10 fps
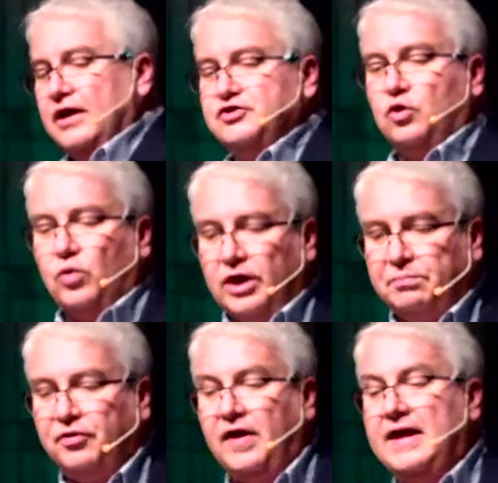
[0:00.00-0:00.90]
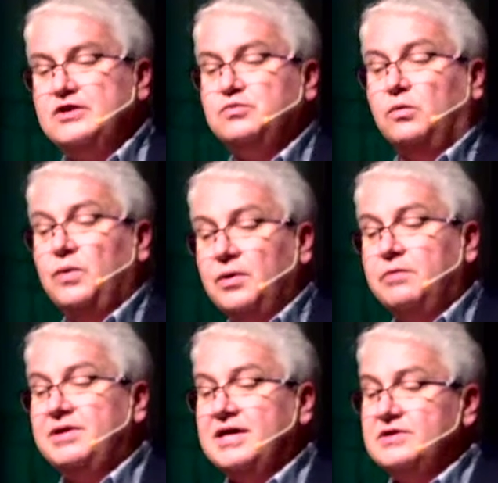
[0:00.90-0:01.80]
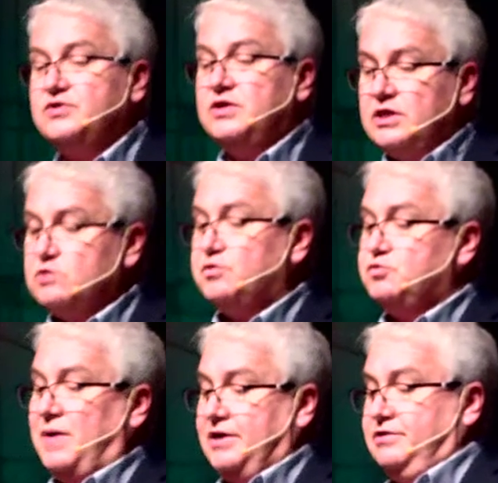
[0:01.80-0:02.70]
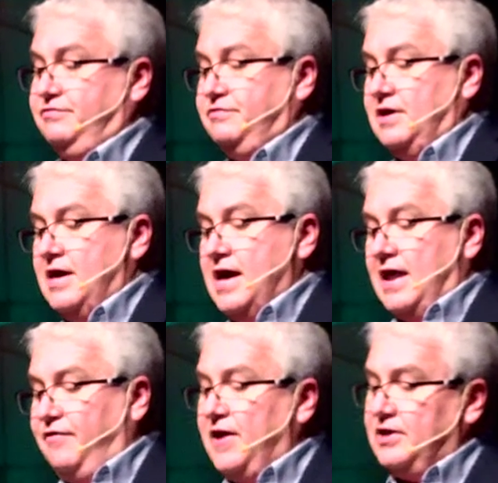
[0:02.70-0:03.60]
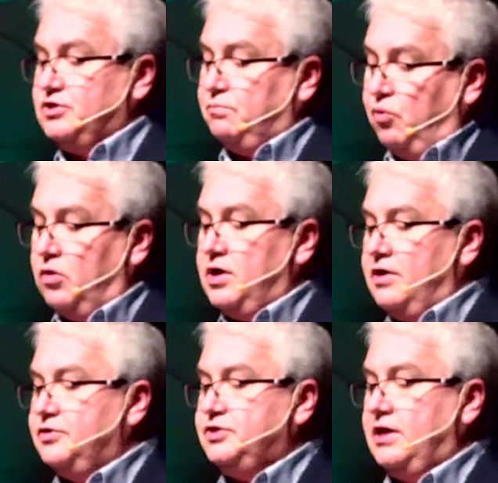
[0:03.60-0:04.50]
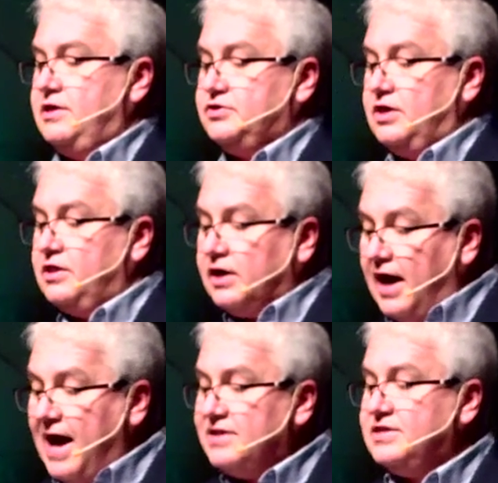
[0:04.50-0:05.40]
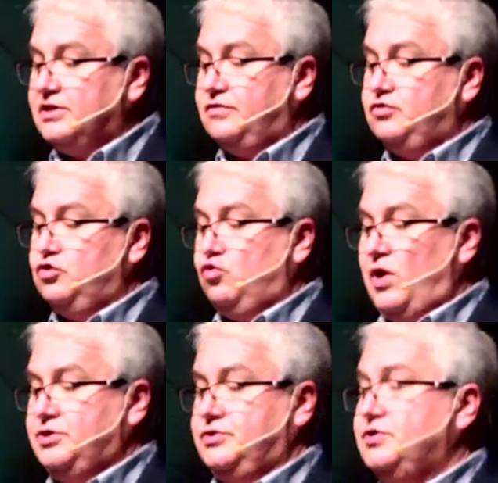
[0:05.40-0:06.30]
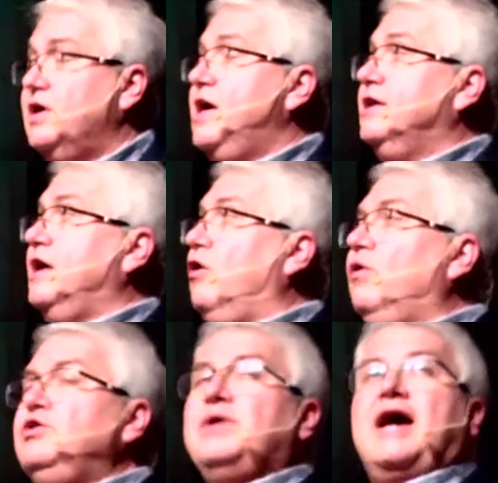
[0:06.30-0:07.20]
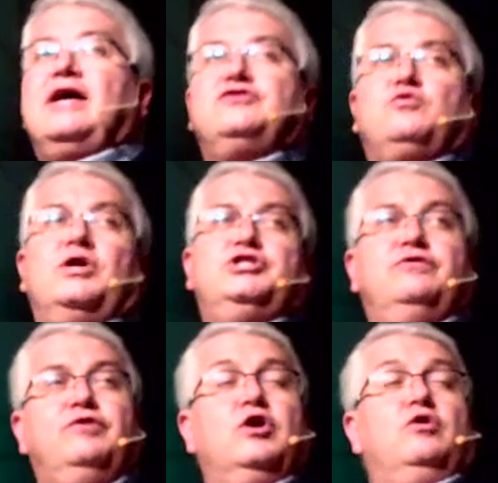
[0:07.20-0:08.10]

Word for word: And so we're in a place where we want to begin to see this perspective. And I think it's important to understand this in the context of two questions. Not only do we ask the question of